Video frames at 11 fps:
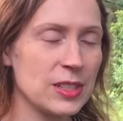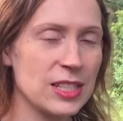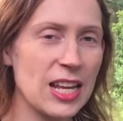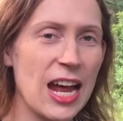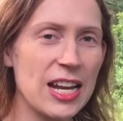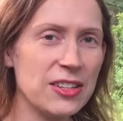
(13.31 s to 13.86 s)

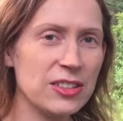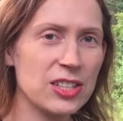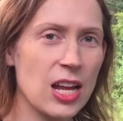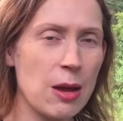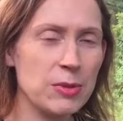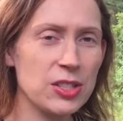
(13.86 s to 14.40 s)
Decided it was
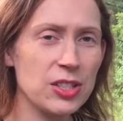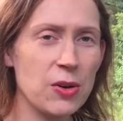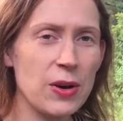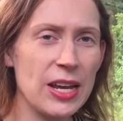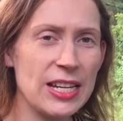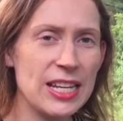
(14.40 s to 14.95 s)
time just to go
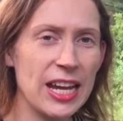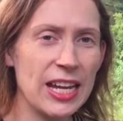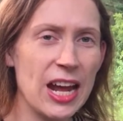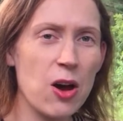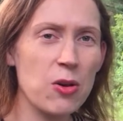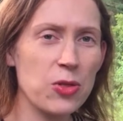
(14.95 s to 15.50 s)
ahead and take it
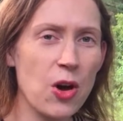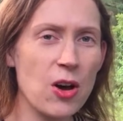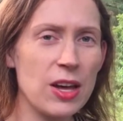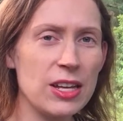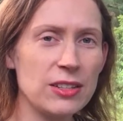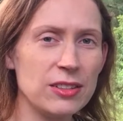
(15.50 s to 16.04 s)
out.
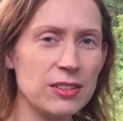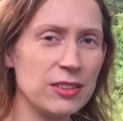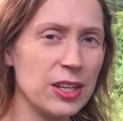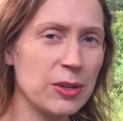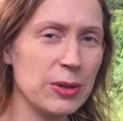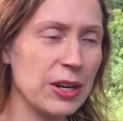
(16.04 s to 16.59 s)
Thought,
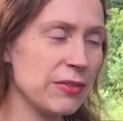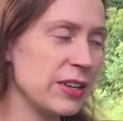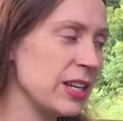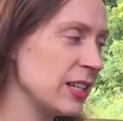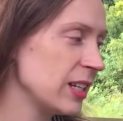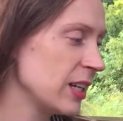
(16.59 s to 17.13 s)
get rid of
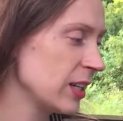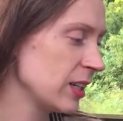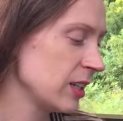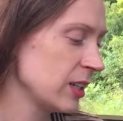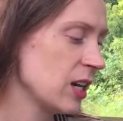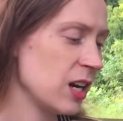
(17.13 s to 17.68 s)
it.
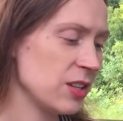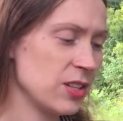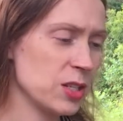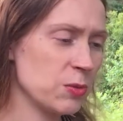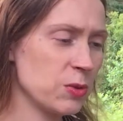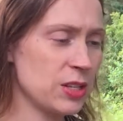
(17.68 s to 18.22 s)

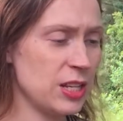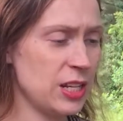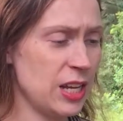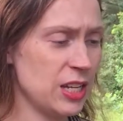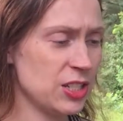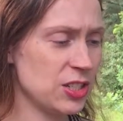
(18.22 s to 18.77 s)
This one
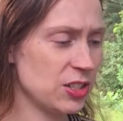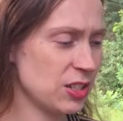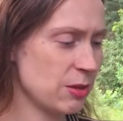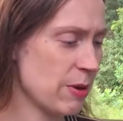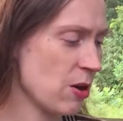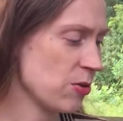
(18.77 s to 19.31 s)
is just
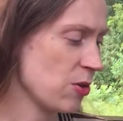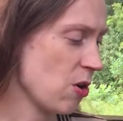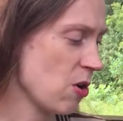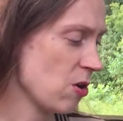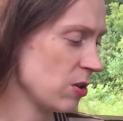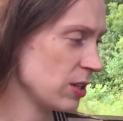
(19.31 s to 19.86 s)
about
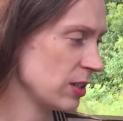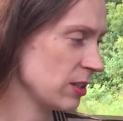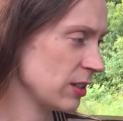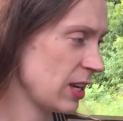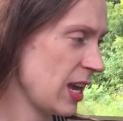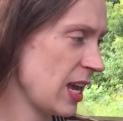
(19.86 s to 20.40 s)
thawed,
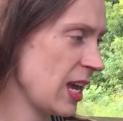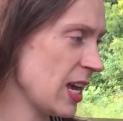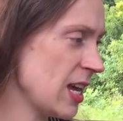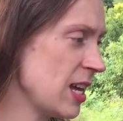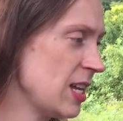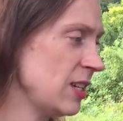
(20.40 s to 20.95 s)

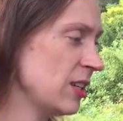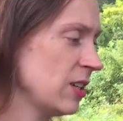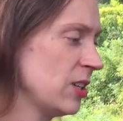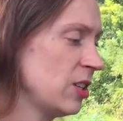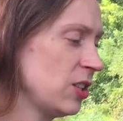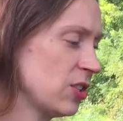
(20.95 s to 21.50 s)
and
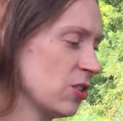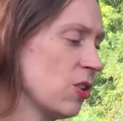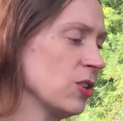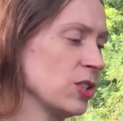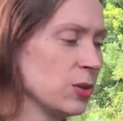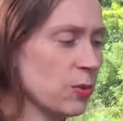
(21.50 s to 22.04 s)
this
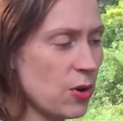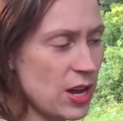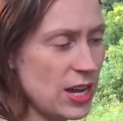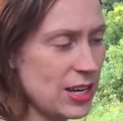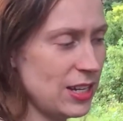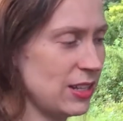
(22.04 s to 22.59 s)
larger
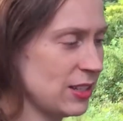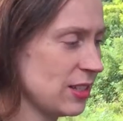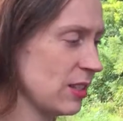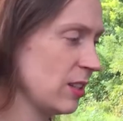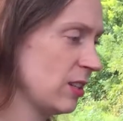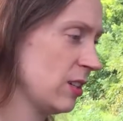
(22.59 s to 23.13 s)
one is
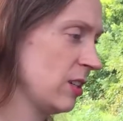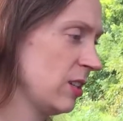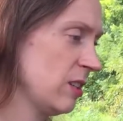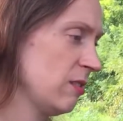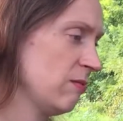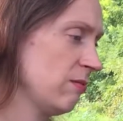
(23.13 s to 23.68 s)

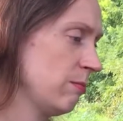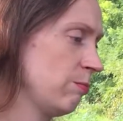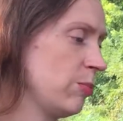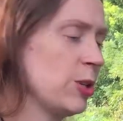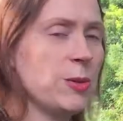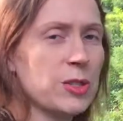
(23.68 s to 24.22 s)

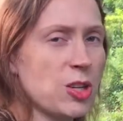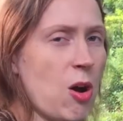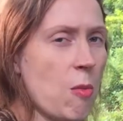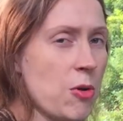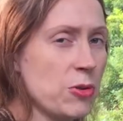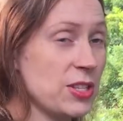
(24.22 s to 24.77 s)
pretty much
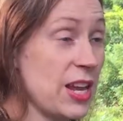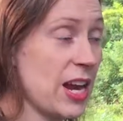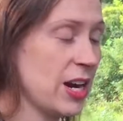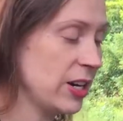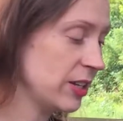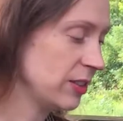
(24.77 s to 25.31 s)
almost
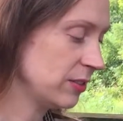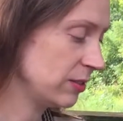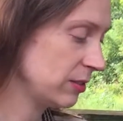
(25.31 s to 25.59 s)
there.